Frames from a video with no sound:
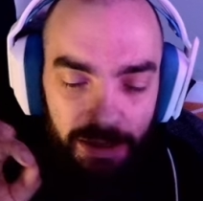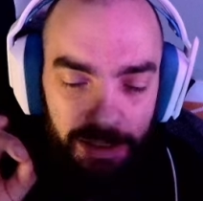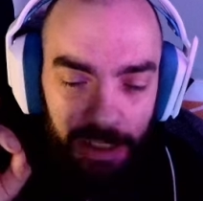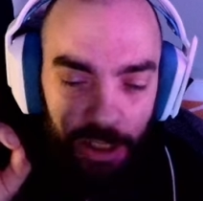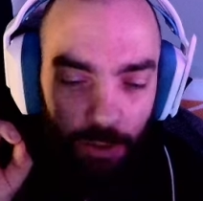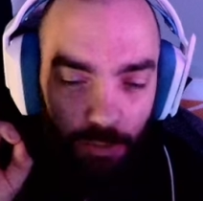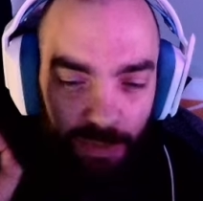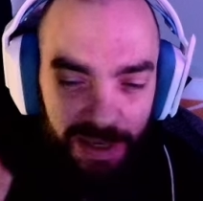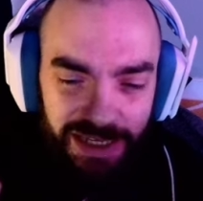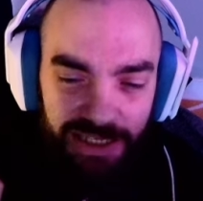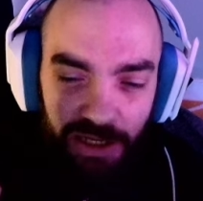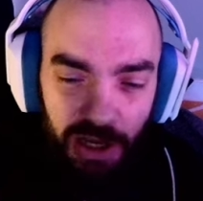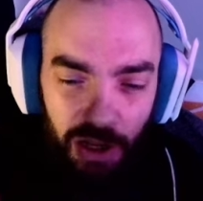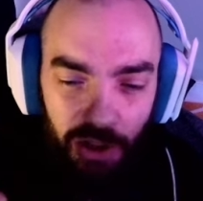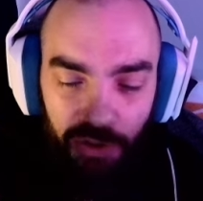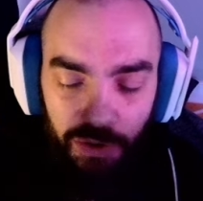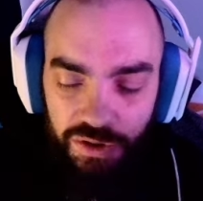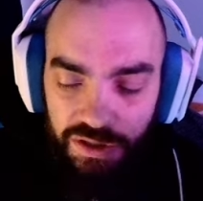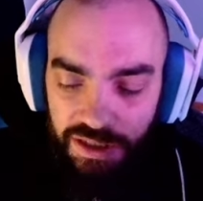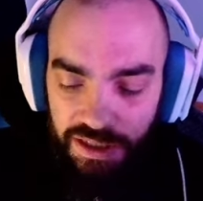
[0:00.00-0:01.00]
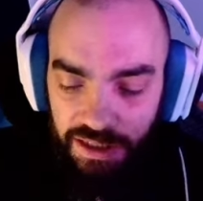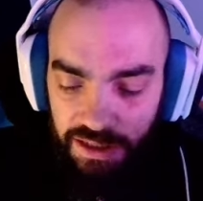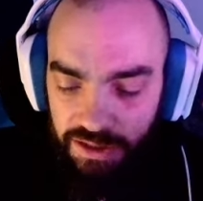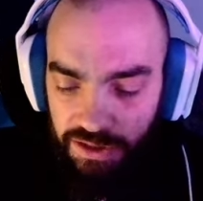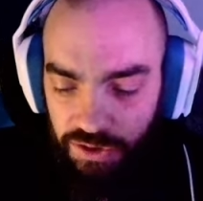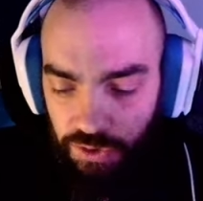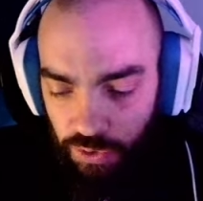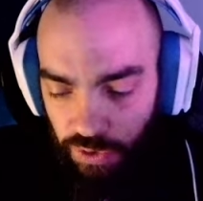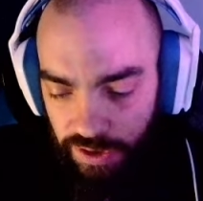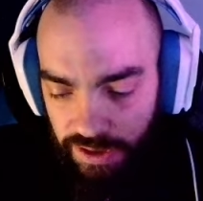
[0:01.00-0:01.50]
You miss all those little
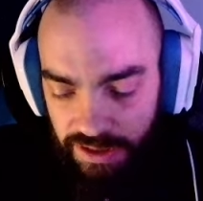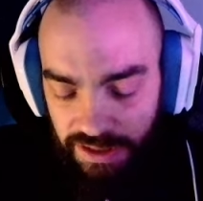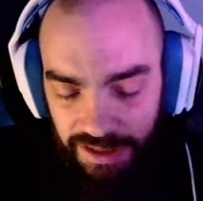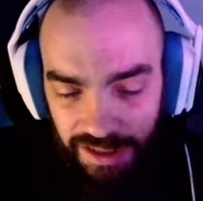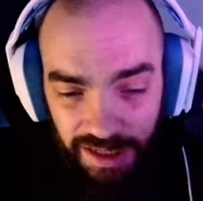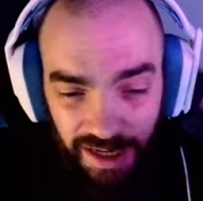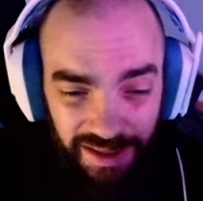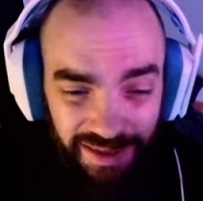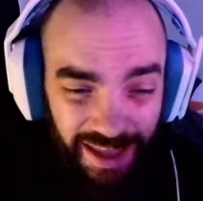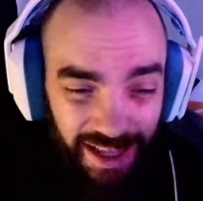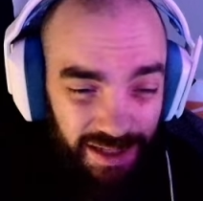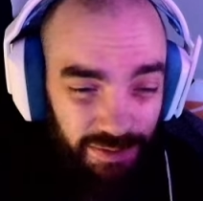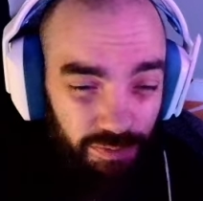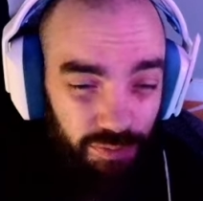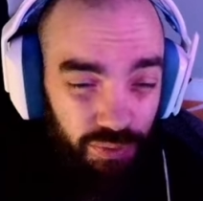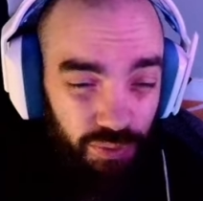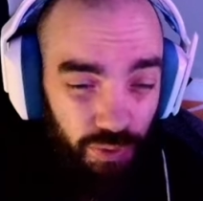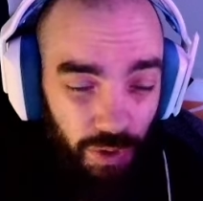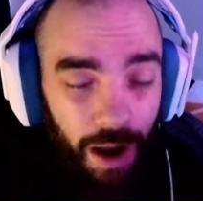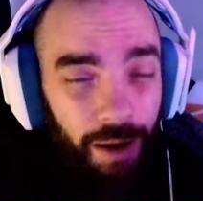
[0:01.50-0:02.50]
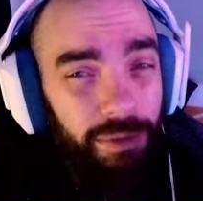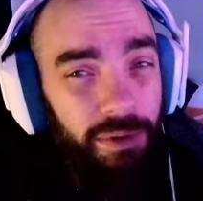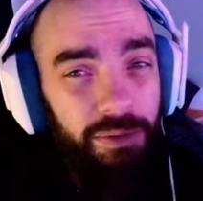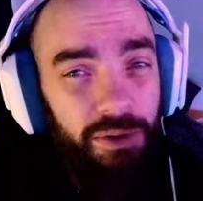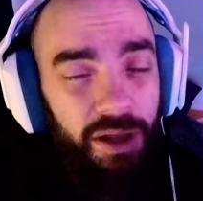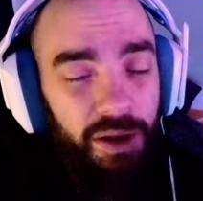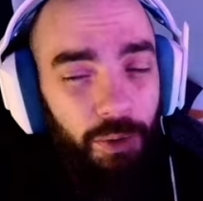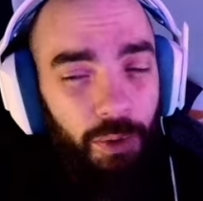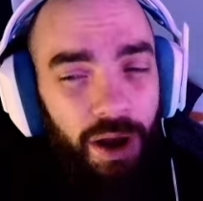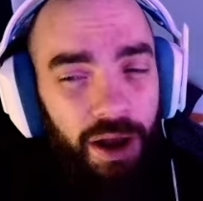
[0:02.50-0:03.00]
stories. And that, that's
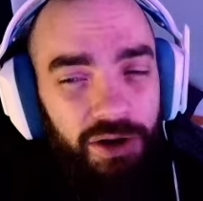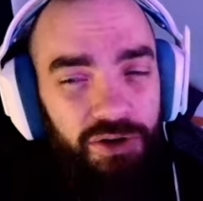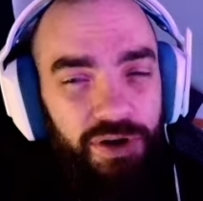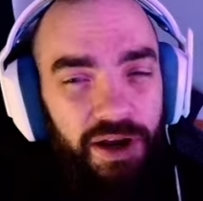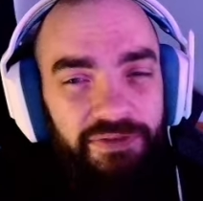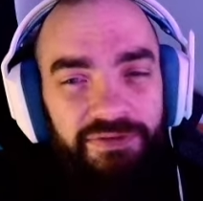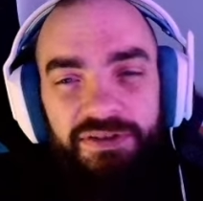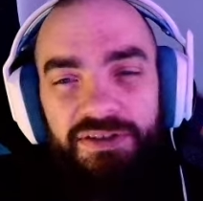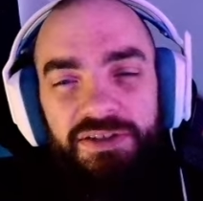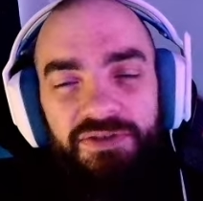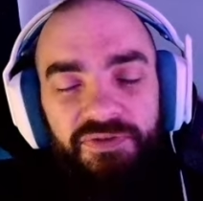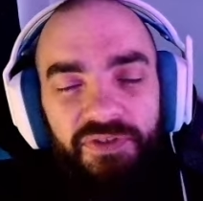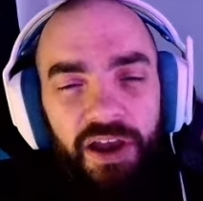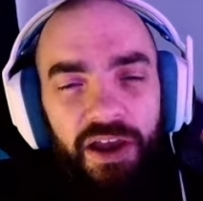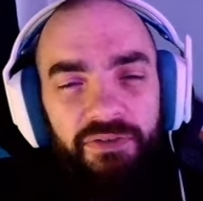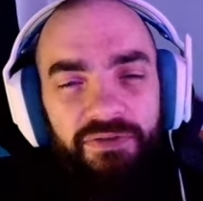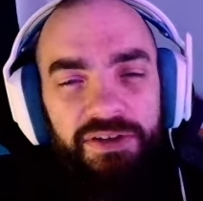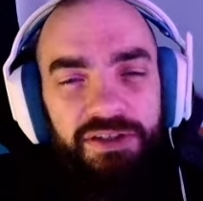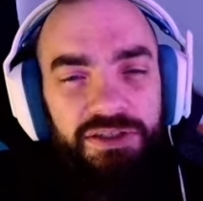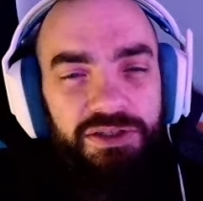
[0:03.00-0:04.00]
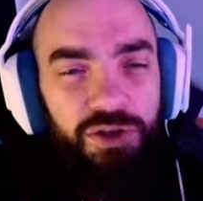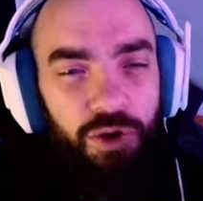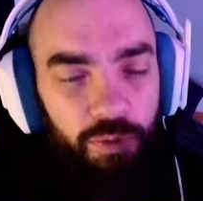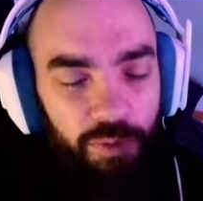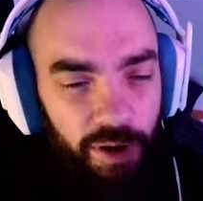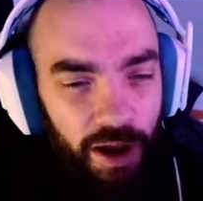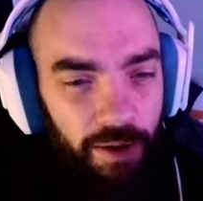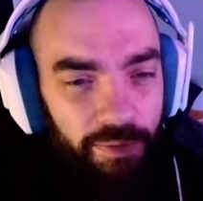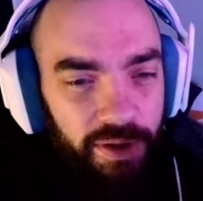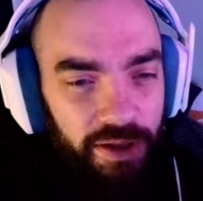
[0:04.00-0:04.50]
probably why Drive to Survive is so
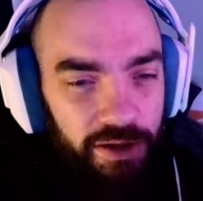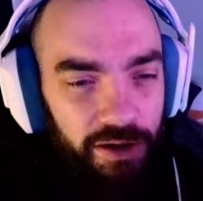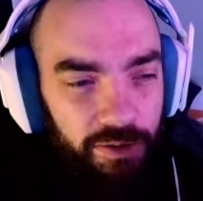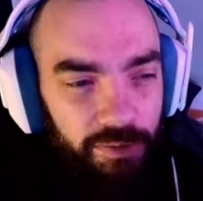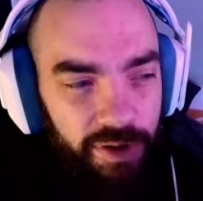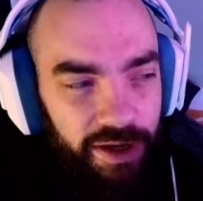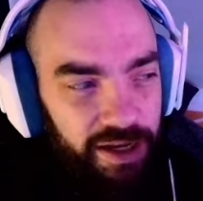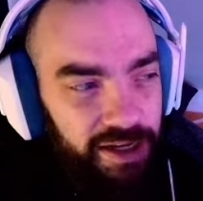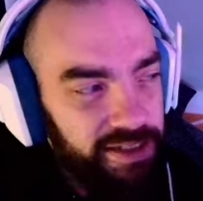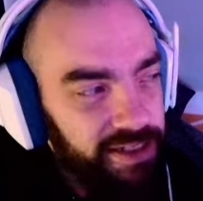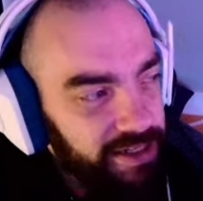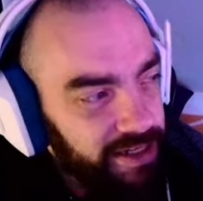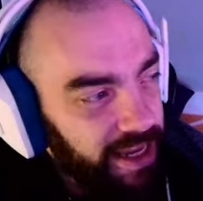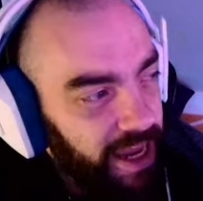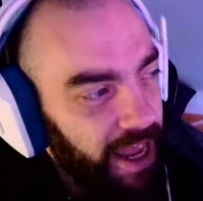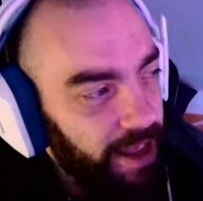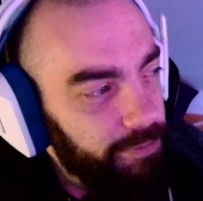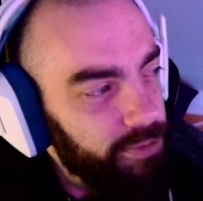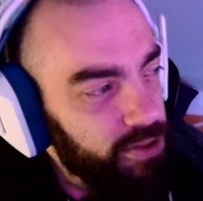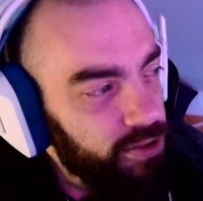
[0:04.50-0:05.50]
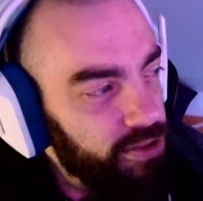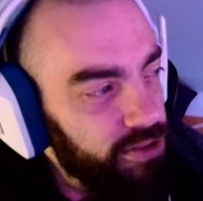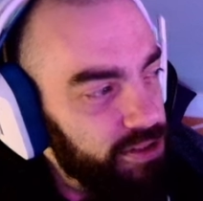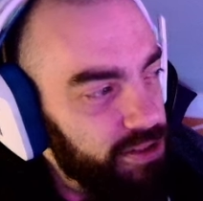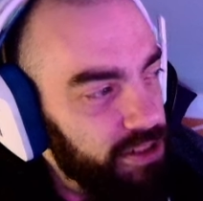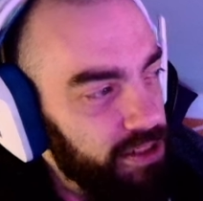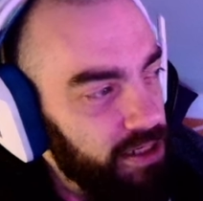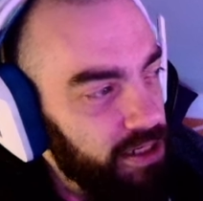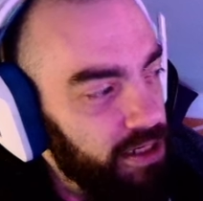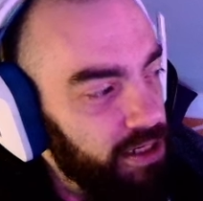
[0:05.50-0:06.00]
popular, because it
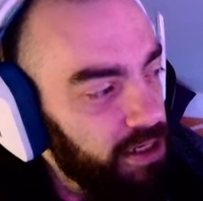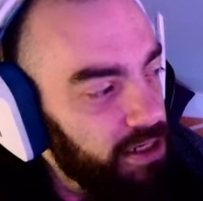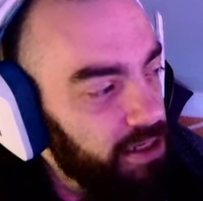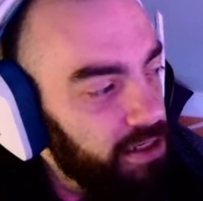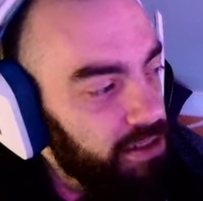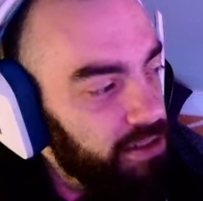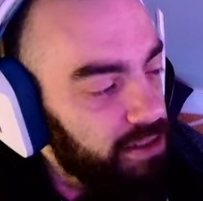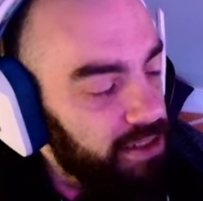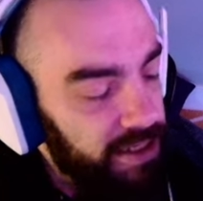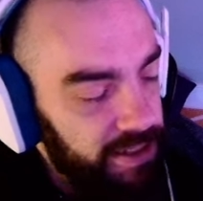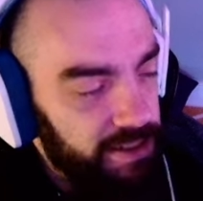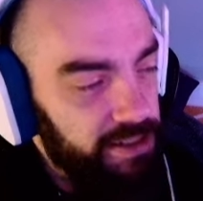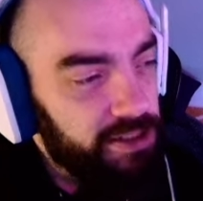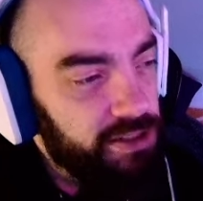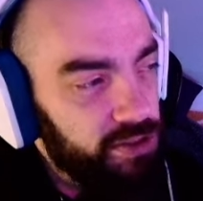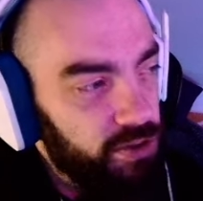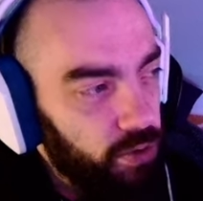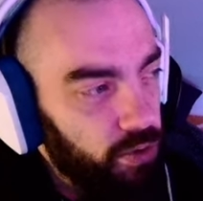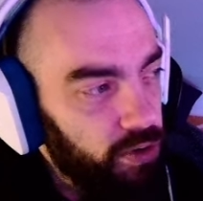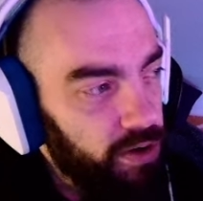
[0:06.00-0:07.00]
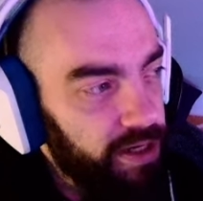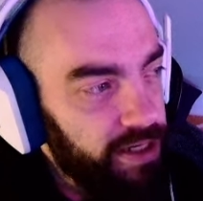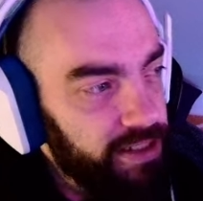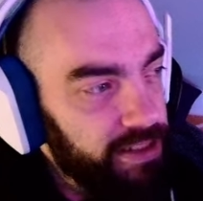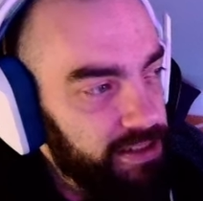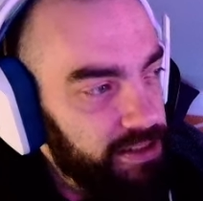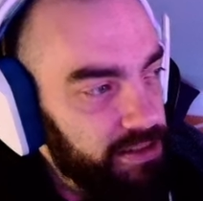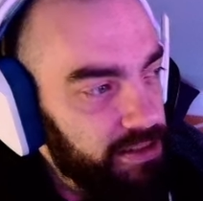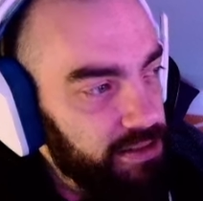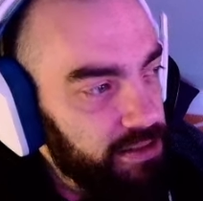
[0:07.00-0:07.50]
captures little
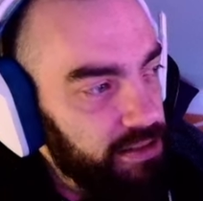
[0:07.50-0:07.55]
stories